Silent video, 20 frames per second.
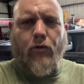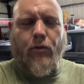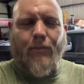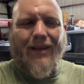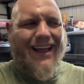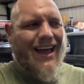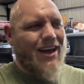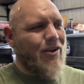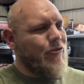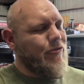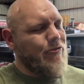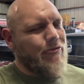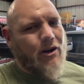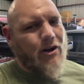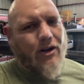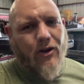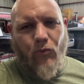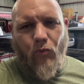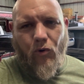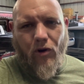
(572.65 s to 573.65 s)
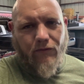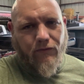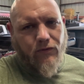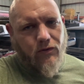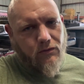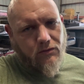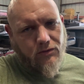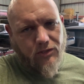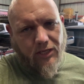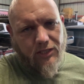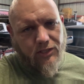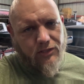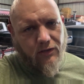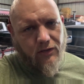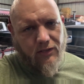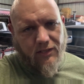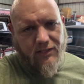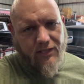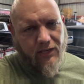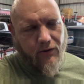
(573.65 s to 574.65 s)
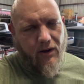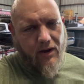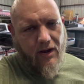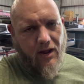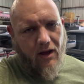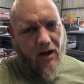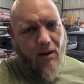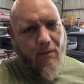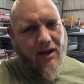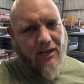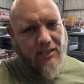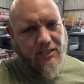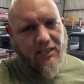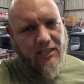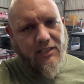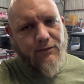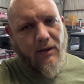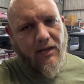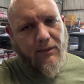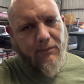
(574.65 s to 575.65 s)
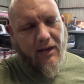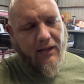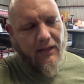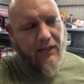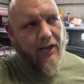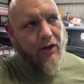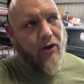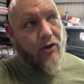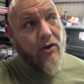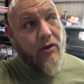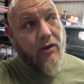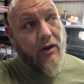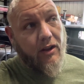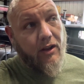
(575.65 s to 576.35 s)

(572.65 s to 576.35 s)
I'm like, I don't fucking want fuel injection on this thing right now. I might change my mind later.